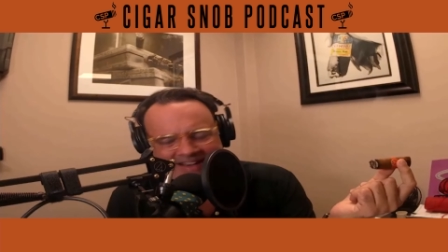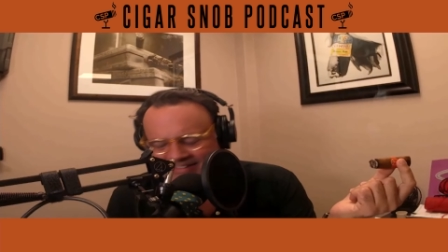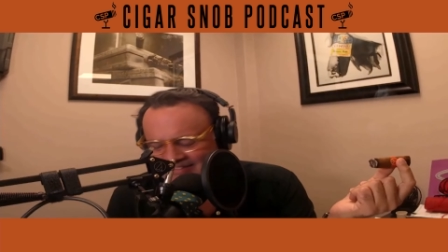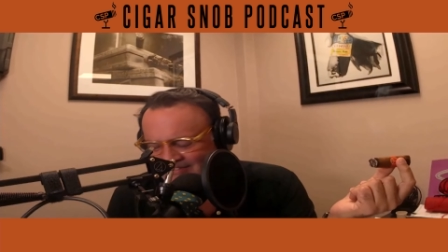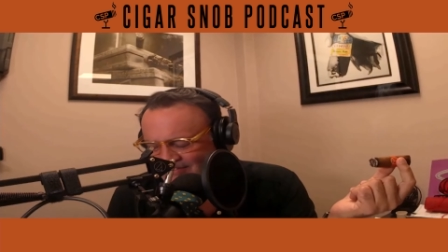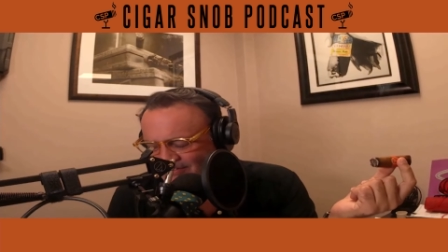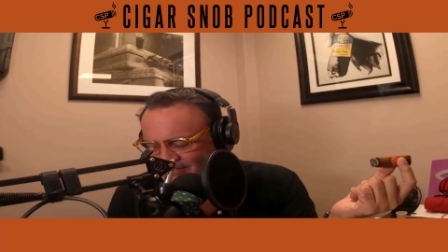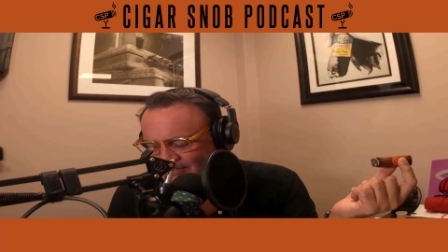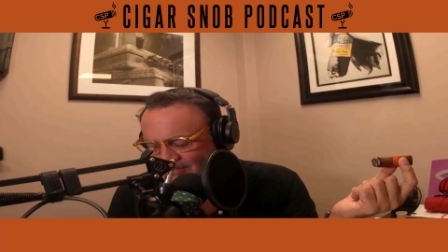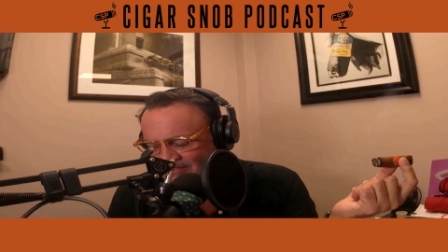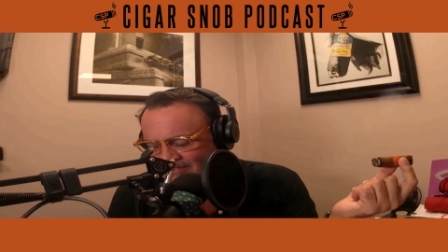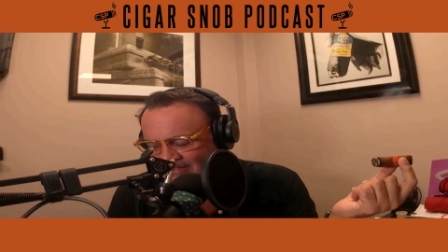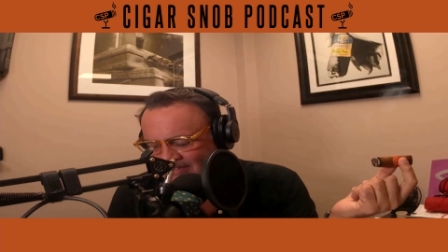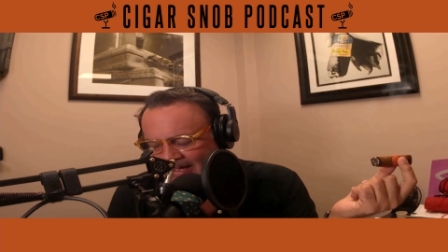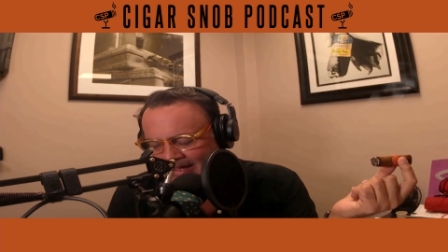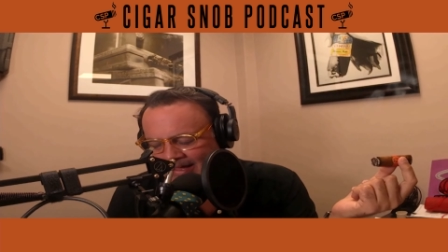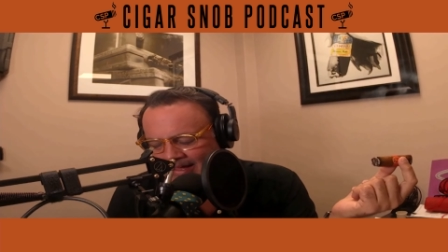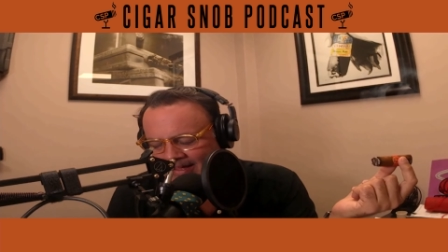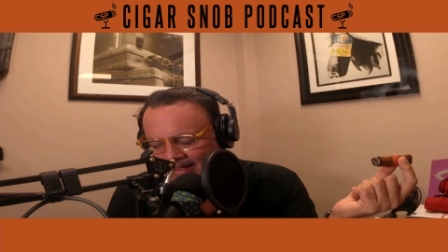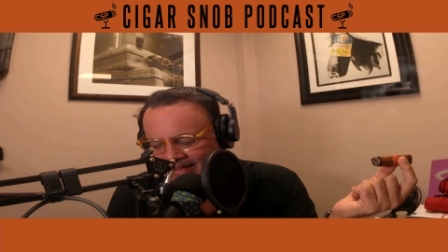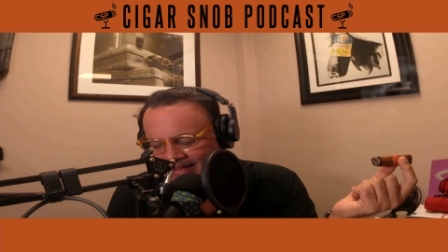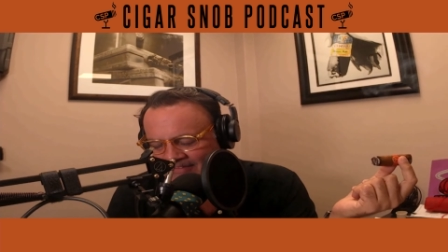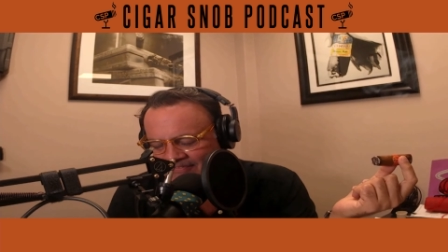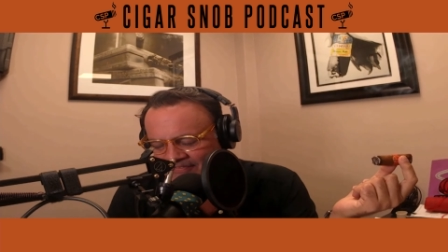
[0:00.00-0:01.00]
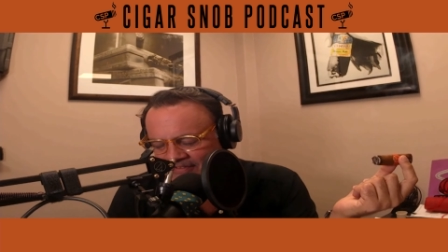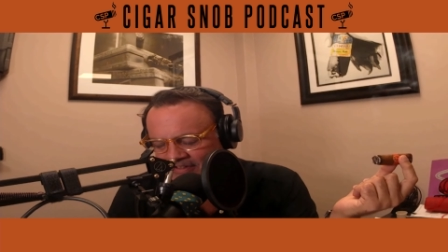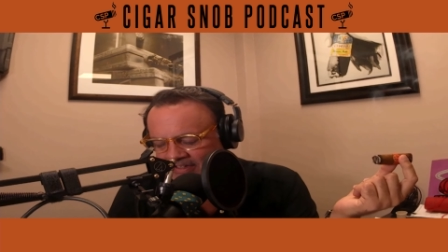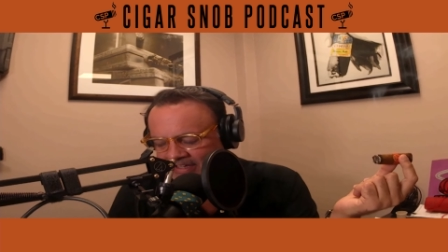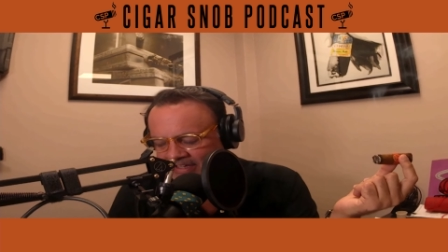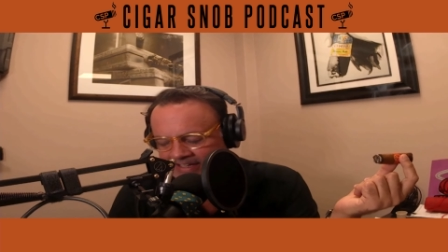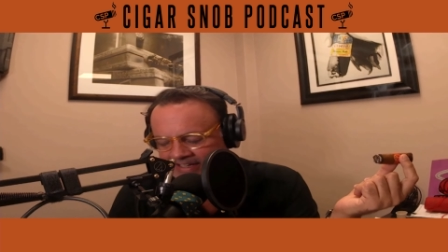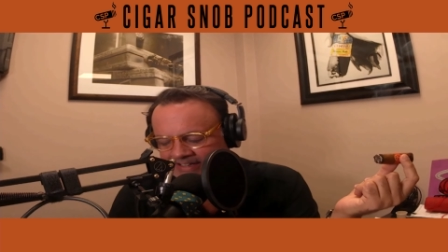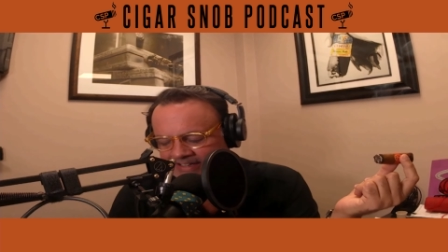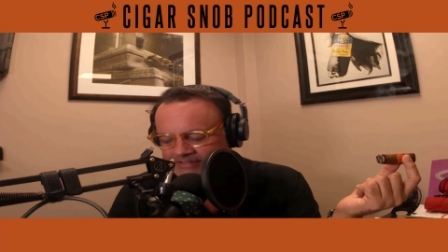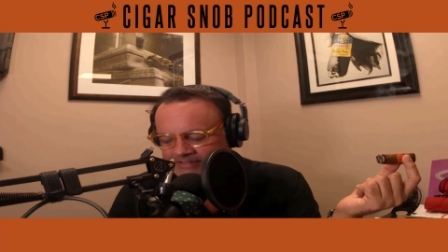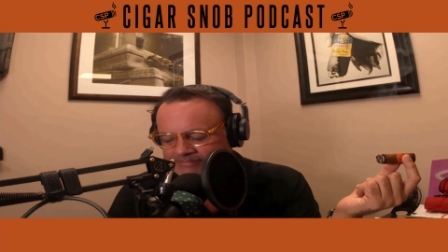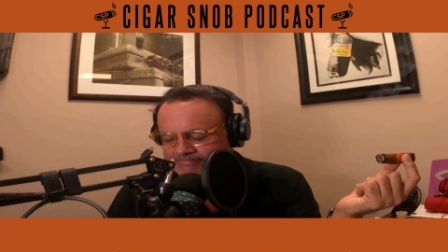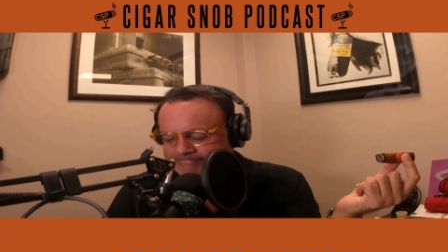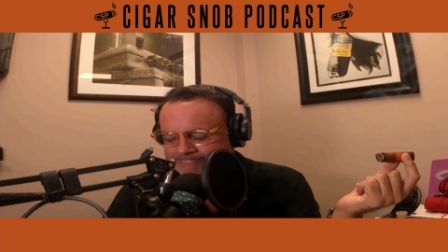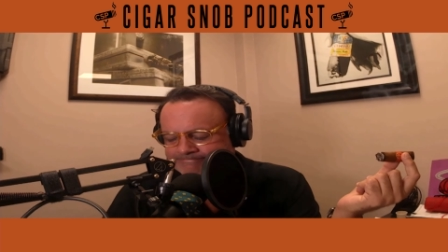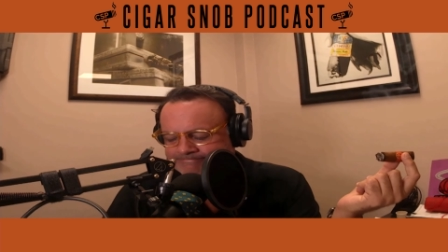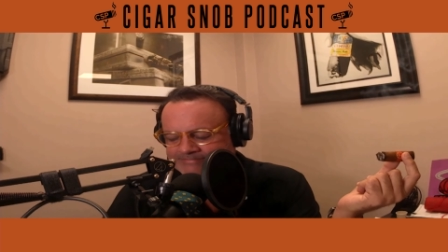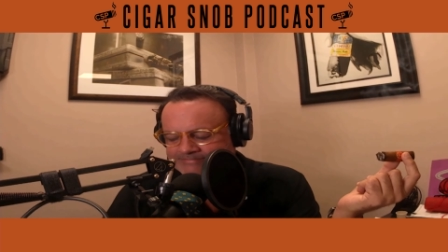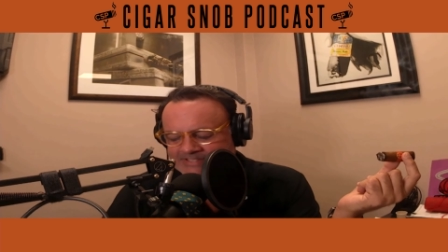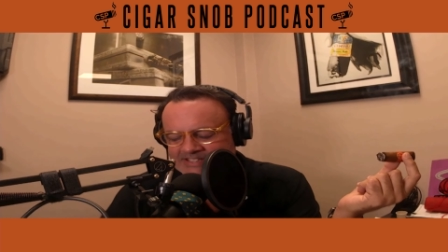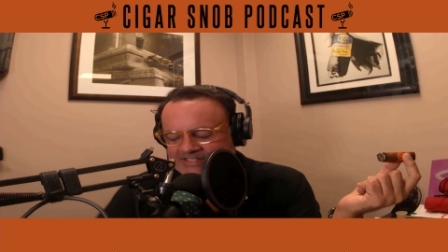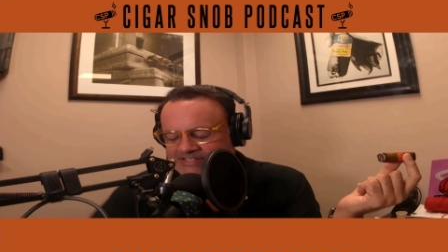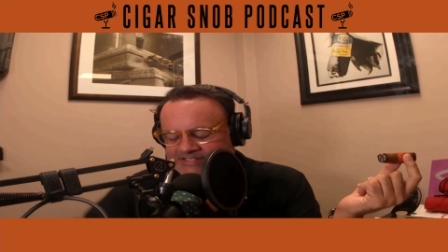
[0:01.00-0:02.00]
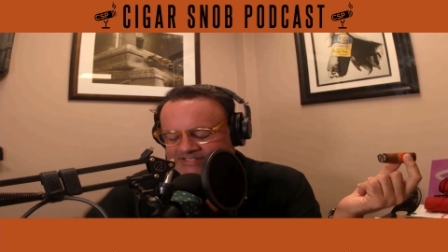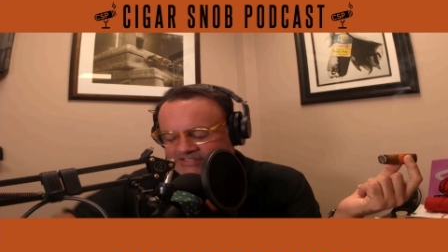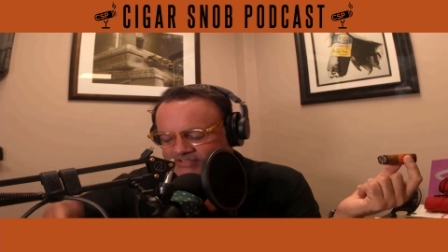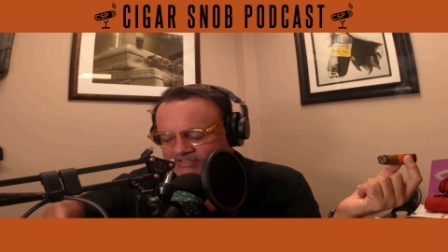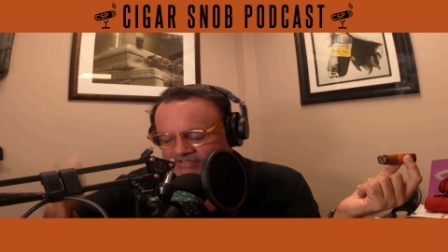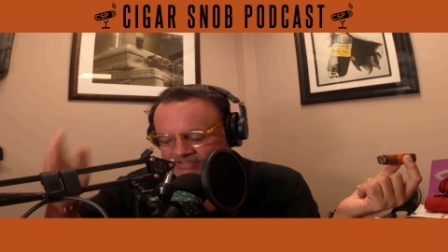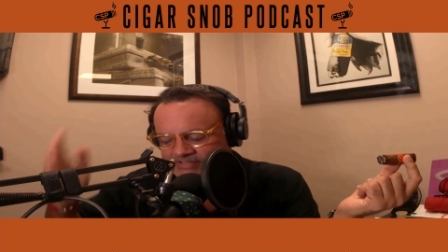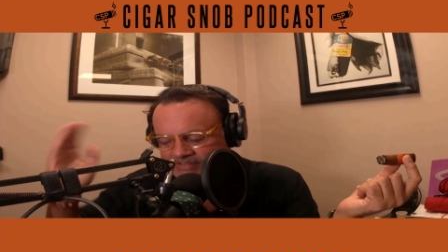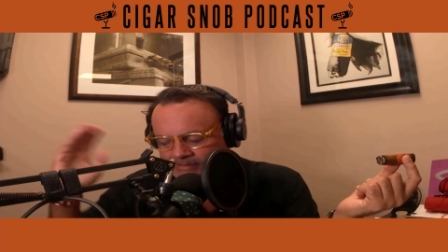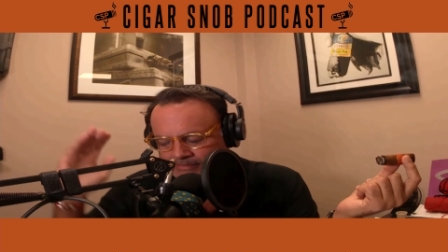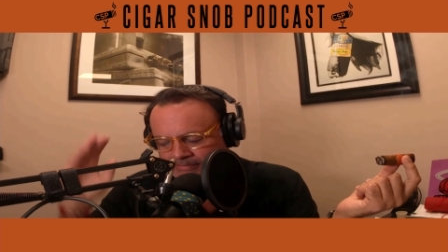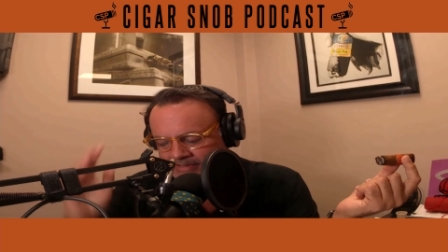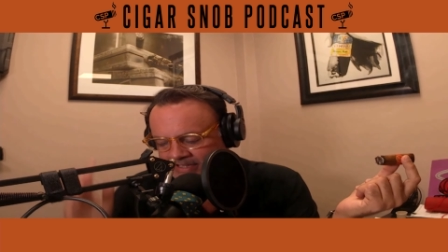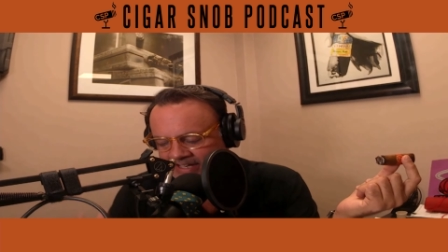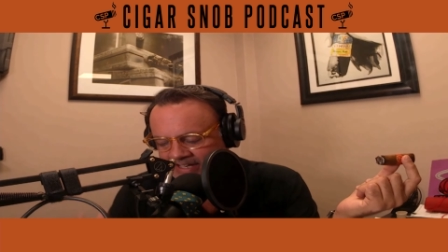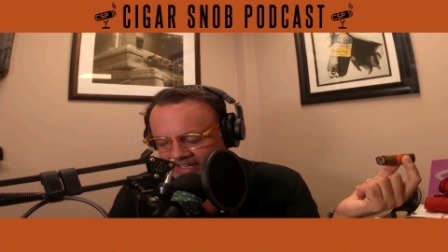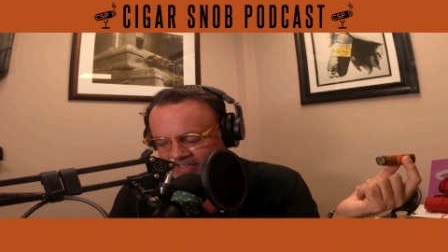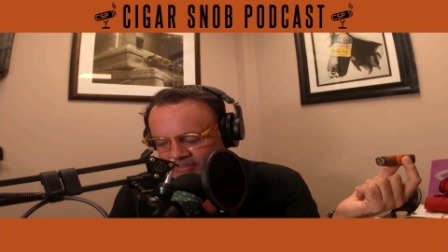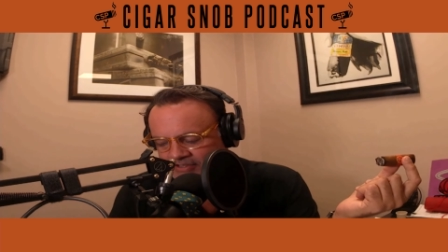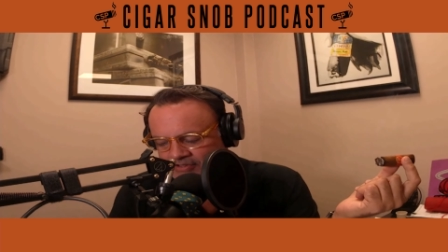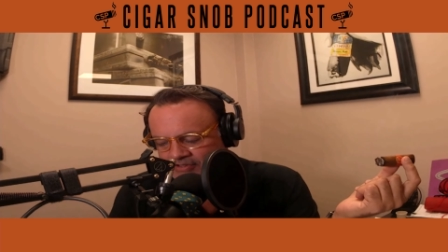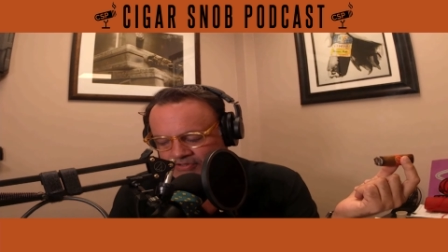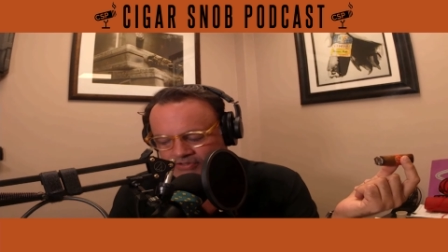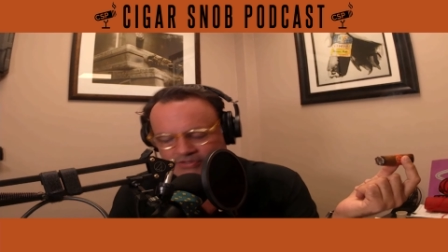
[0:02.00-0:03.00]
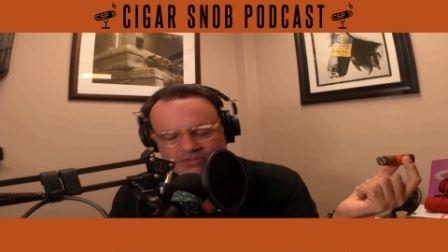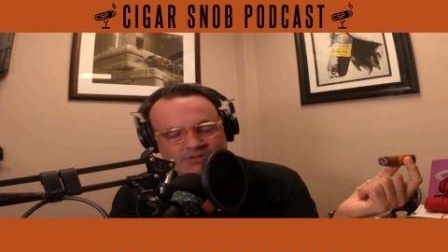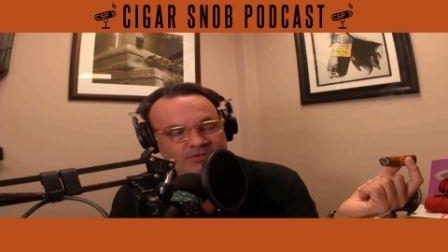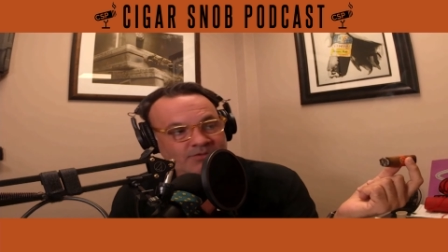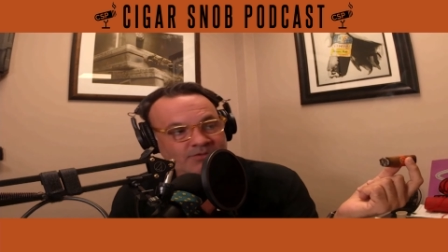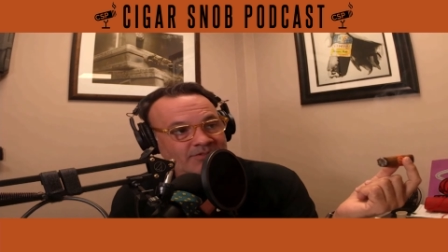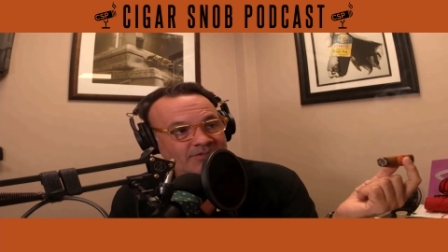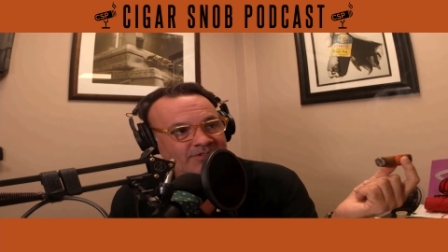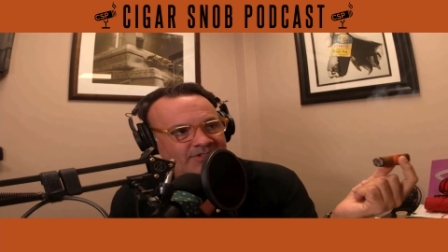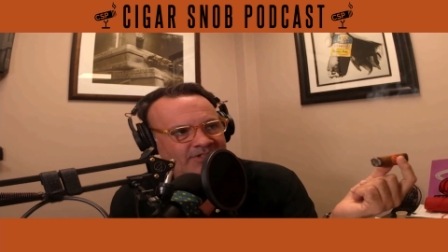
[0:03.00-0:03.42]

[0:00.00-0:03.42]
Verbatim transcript: It's just I, I feel like this is just something I shoot.